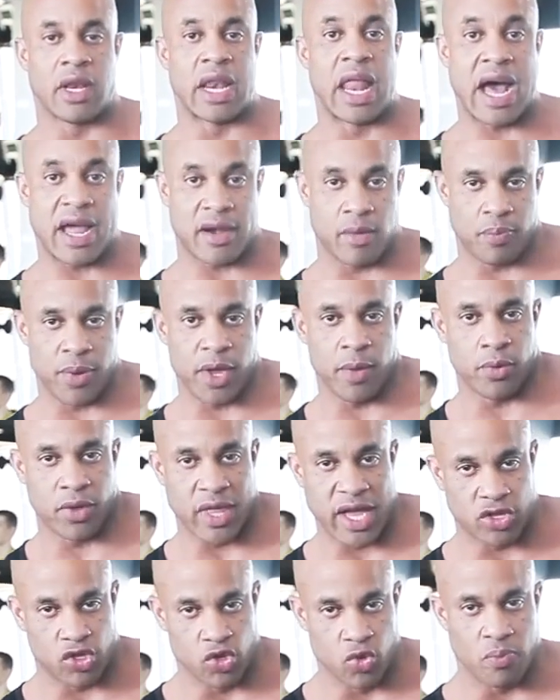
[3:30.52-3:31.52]
a lot of people
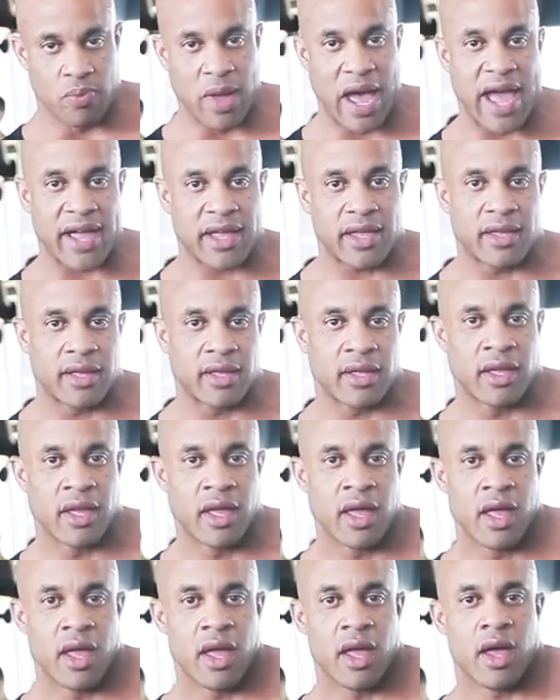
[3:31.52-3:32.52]
that do back.
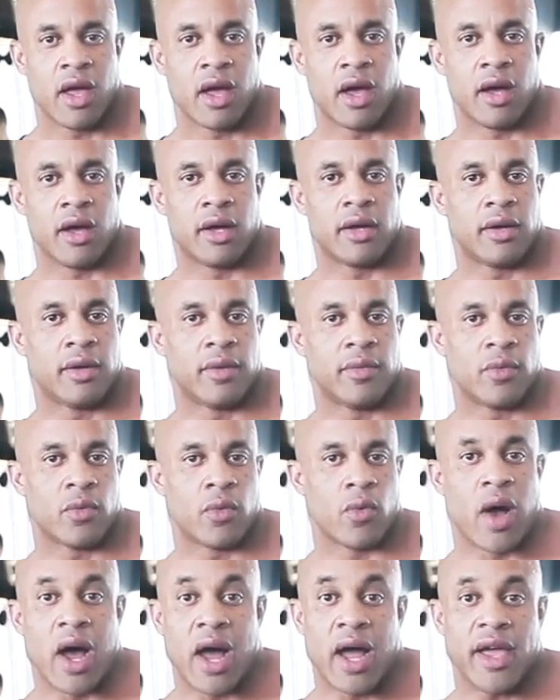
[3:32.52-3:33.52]

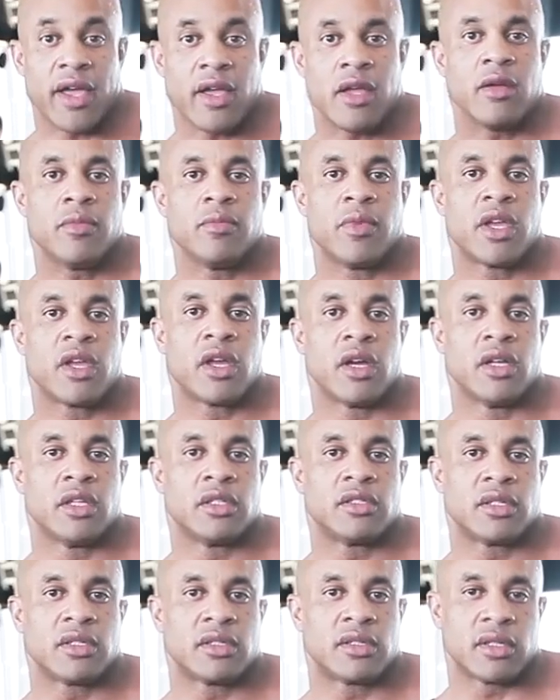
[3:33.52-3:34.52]
Why?
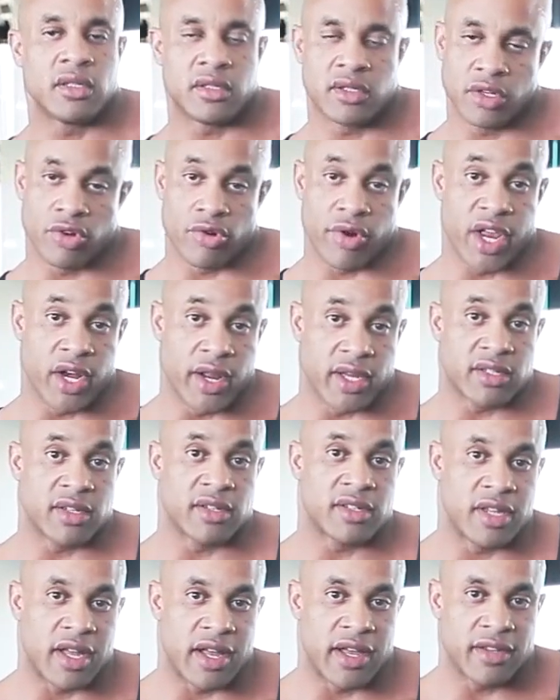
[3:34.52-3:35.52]
Because it's a great
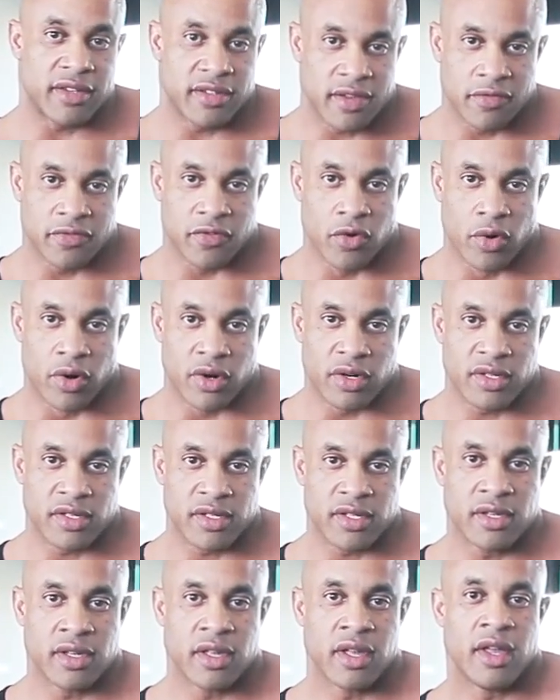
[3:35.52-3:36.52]
exercise, of
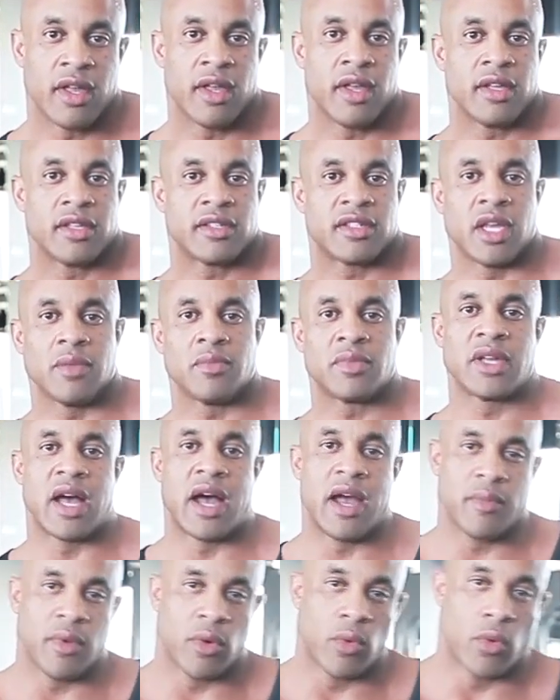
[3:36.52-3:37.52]
course. Same time, it